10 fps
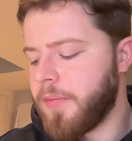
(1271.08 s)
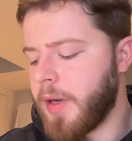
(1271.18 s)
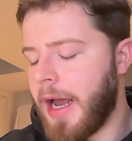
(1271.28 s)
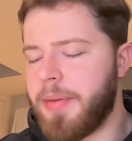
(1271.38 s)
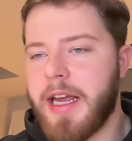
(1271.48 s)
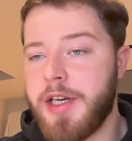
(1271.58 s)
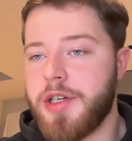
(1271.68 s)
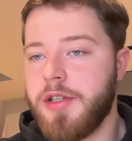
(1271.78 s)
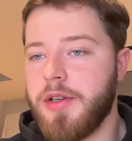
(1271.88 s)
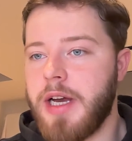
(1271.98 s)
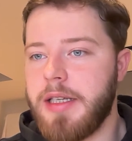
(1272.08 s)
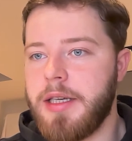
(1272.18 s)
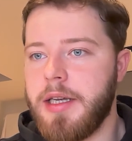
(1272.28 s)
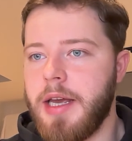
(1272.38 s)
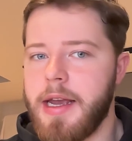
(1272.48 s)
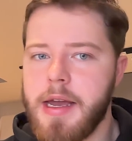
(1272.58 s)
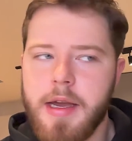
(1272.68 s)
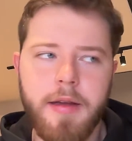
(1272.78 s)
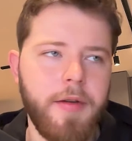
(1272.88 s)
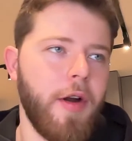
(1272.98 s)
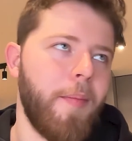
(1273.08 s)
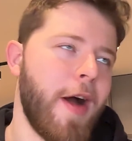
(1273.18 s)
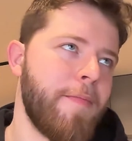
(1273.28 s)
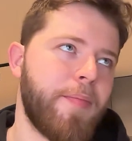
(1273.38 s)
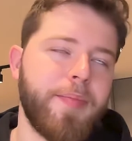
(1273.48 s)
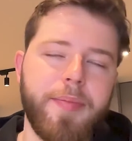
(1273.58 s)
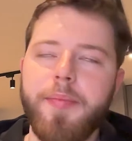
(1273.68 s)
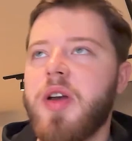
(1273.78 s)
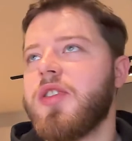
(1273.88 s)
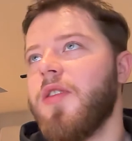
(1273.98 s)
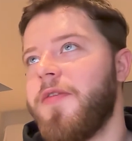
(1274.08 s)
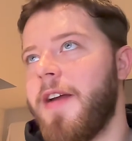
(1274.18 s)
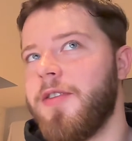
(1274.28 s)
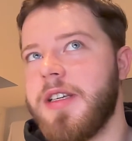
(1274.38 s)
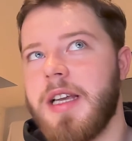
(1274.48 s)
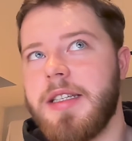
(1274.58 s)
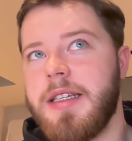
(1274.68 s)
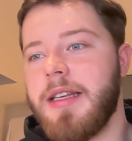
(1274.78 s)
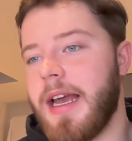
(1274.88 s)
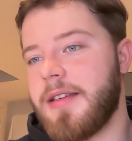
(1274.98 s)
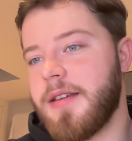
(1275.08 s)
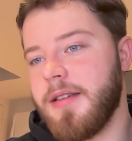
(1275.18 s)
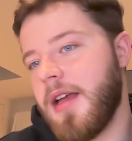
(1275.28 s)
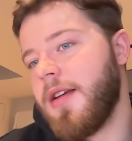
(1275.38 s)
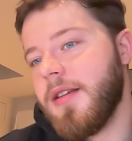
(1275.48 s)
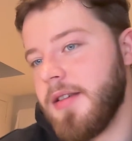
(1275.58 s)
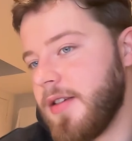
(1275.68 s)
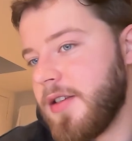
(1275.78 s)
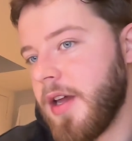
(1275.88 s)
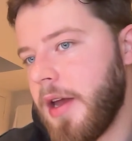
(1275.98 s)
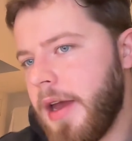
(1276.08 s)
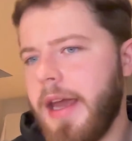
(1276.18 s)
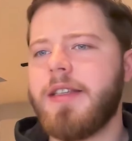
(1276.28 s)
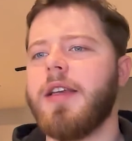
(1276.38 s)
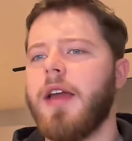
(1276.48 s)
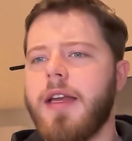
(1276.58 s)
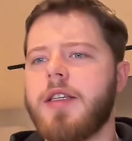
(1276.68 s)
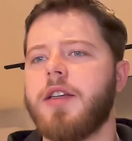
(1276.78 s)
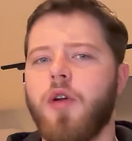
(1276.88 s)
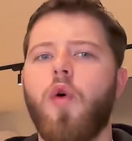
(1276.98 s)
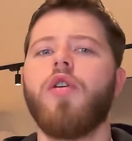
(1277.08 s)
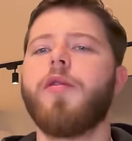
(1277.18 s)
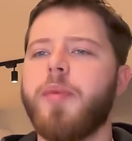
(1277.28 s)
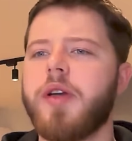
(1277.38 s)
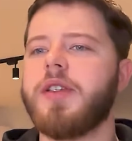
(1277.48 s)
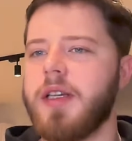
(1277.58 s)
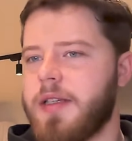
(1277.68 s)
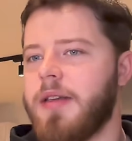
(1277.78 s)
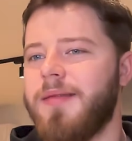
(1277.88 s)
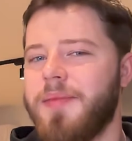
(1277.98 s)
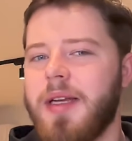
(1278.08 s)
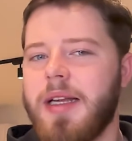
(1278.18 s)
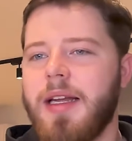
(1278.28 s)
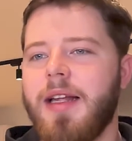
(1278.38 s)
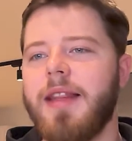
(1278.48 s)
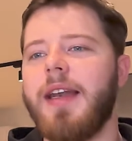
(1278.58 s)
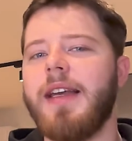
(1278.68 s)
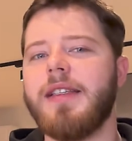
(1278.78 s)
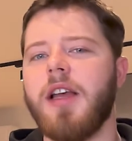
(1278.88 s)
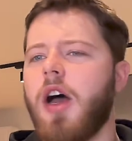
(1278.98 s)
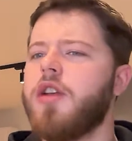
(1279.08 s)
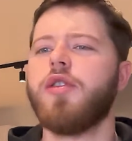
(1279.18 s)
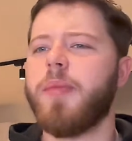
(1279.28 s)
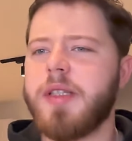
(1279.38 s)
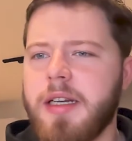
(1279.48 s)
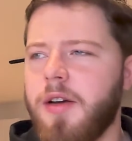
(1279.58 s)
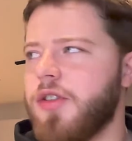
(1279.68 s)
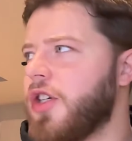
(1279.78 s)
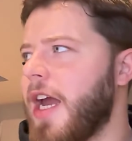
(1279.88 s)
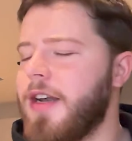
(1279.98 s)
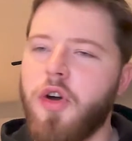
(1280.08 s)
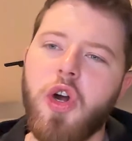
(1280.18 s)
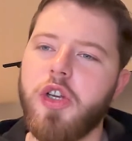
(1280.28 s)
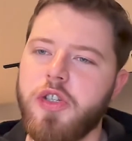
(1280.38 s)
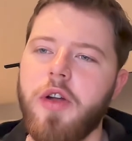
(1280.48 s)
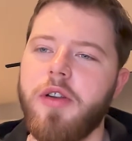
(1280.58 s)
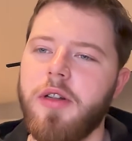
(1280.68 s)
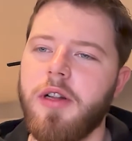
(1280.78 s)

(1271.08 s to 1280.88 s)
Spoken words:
applications on IC, like my personal favorite is IC Dex because it's an order book system that is 100% on chain, non custodial,